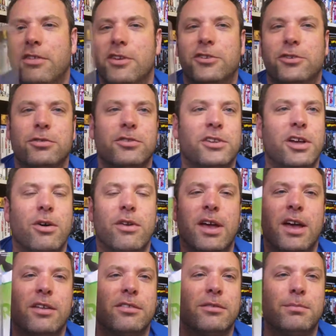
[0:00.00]
they're sort of sold
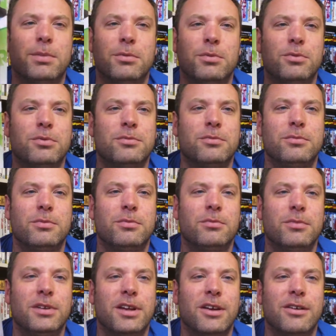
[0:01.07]
out, people
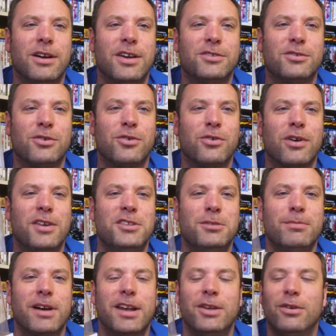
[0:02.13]
asking crazy
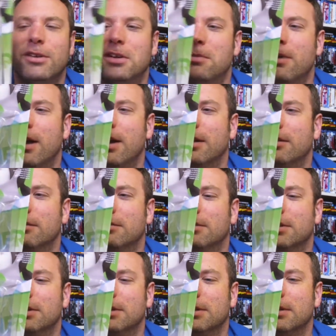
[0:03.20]
money on eBay, and
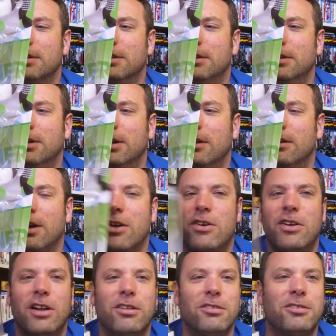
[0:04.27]

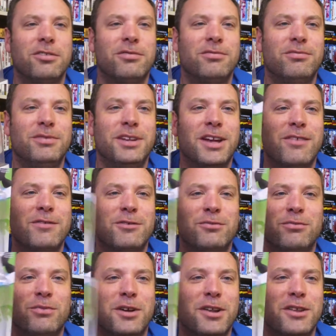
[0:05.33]
$100 for
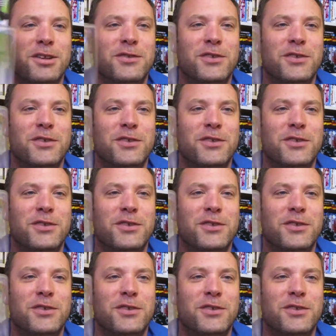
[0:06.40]
one of these